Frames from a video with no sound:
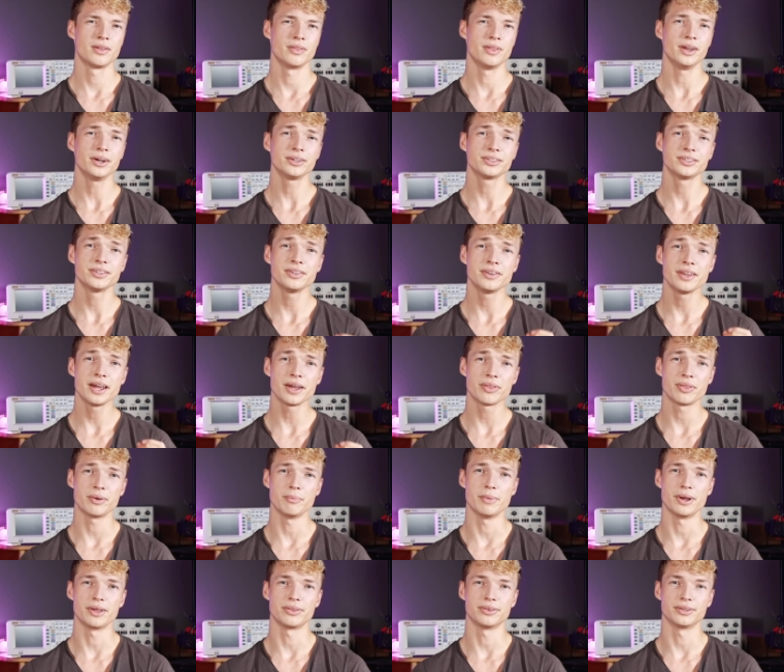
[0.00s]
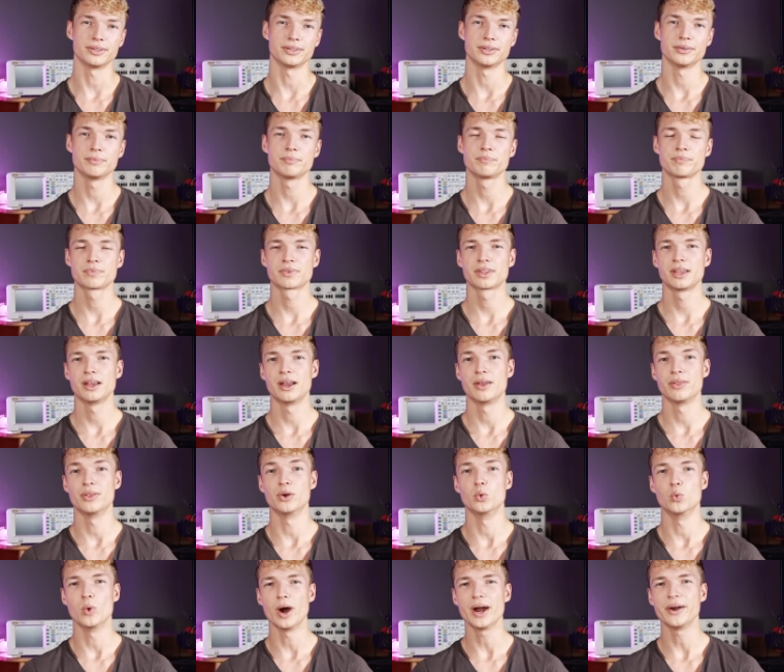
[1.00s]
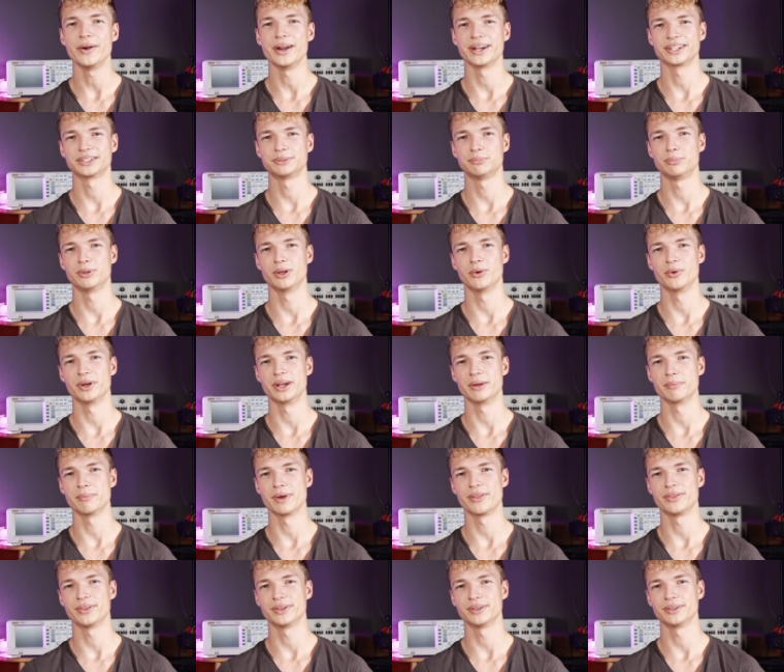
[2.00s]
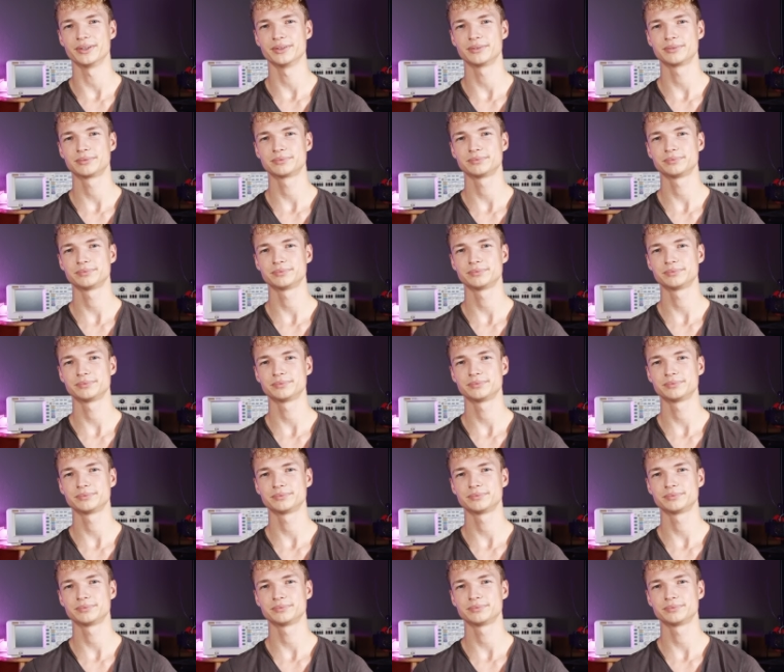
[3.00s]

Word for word: There's another method, the wire exploding method.